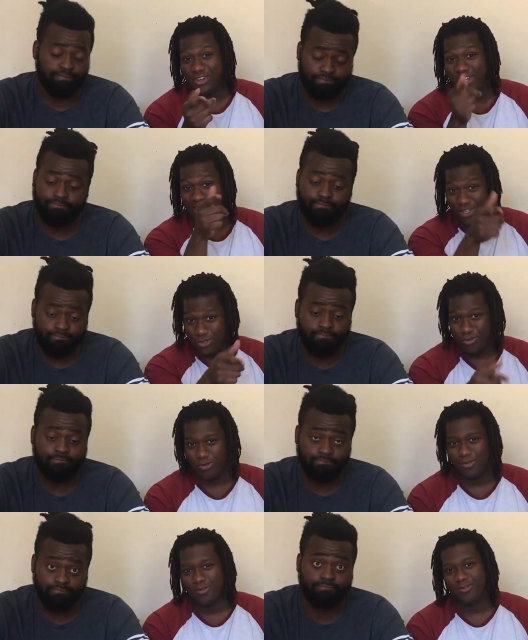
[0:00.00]
Speaker 1: is looking at you.
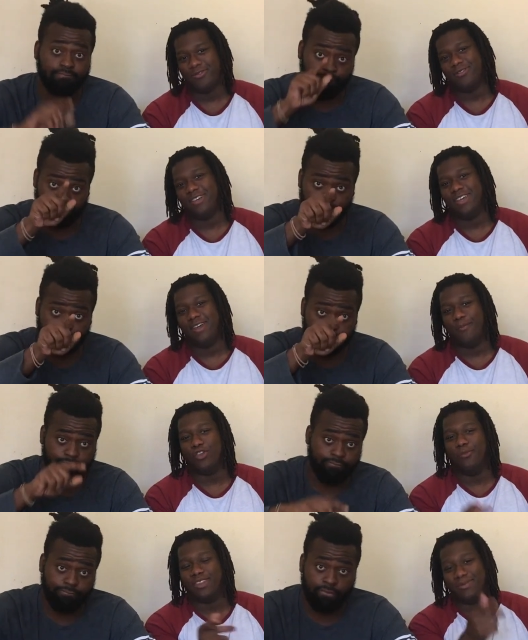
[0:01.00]

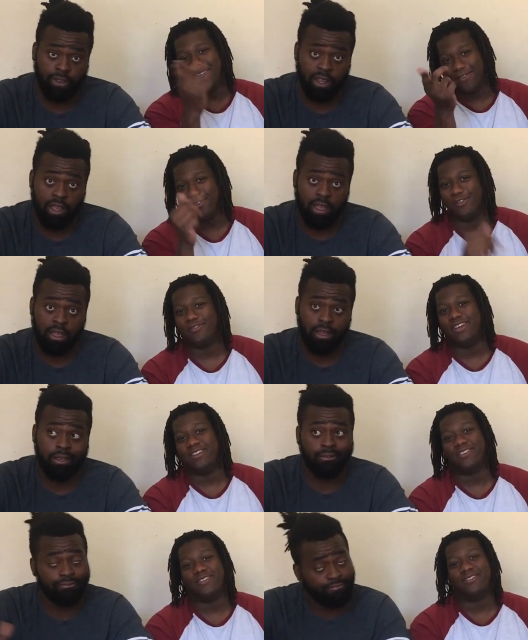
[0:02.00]
But you're meant to be there for your friend.
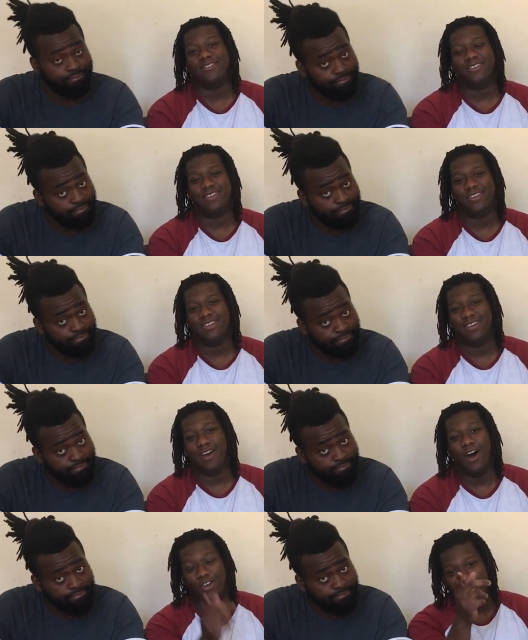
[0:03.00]

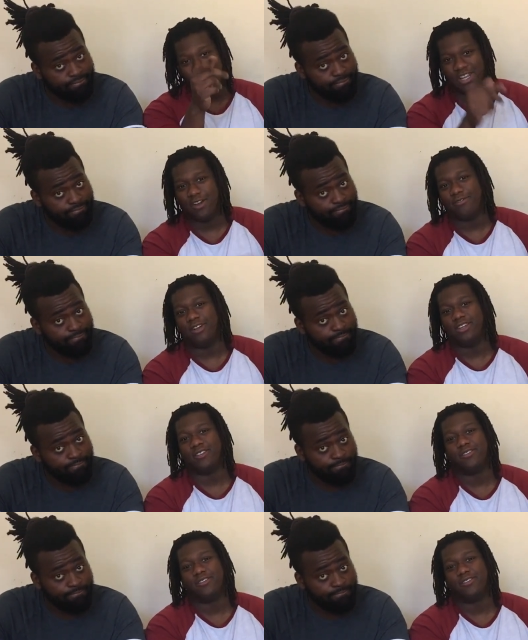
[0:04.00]
Are you really her friend?